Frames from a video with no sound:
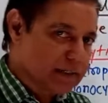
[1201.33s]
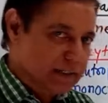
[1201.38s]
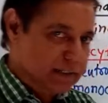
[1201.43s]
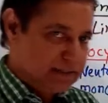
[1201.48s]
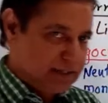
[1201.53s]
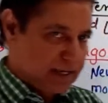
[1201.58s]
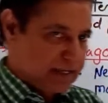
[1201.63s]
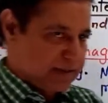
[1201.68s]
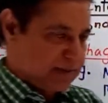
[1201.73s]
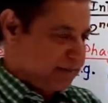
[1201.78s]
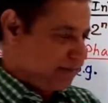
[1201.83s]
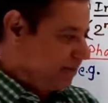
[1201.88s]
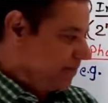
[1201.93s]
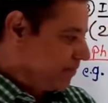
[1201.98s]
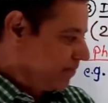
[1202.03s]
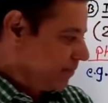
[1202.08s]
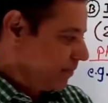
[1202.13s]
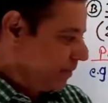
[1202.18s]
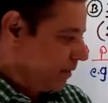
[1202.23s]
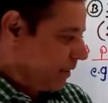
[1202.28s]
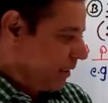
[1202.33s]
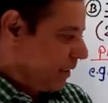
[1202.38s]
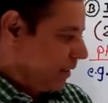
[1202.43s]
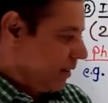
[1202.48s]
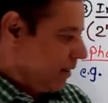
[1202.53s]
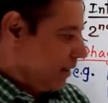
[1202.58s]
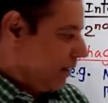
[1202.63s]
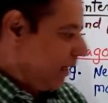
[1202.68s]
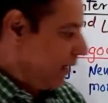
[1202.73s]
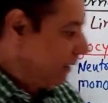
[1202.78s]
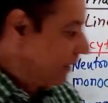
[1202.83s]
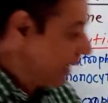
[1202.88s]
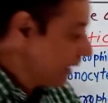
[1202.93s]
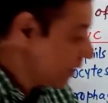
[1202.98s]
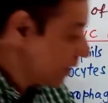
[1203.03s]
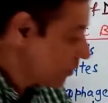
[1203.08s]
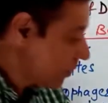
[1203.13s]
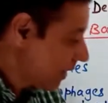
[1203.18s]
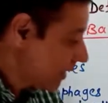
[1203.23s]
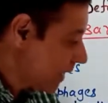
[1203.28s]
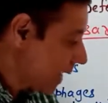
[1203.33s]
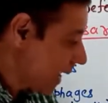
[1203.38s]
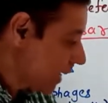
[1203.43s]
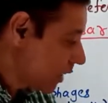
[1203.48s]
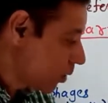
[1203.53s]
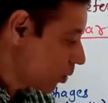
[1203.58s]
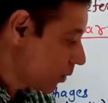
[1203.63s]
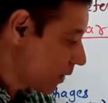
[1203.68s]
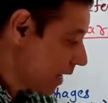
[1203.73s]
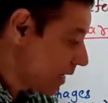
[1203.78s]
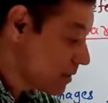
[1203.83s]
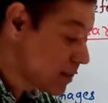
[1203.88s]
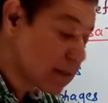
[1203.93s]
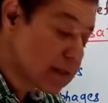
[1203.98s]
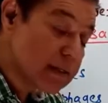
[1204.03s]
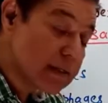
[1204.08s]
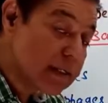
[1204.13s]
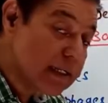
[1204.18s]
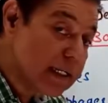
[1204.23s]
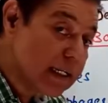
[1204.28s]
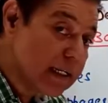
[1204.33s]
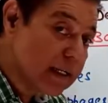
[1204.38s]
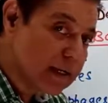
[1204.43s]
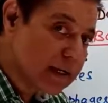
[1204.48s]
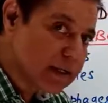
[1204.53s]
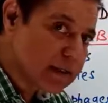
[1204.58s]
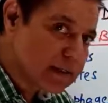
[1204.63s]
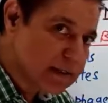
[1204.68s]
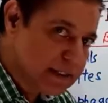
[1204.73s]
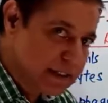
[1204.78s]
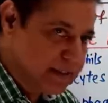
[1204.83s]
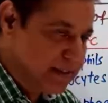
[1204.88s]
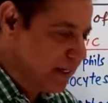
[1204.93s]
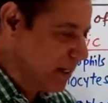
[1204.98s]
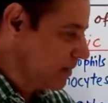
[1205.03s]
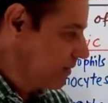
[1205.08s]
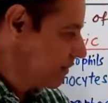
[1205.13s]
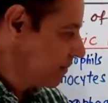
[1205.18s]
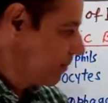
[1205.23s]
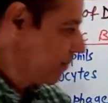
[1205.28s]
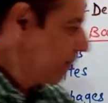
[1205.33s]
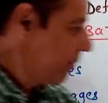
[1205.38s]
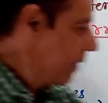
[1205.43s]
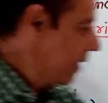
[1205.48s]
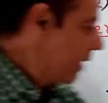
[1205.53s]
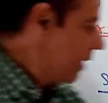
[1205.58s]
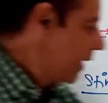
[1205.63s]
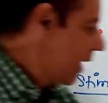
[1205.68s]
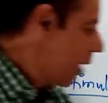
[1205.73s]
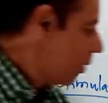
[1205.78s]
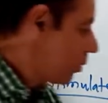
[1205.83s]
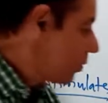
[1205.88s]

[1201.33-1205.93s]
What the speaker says: T cells, and that is why they are known as killer T cells. Now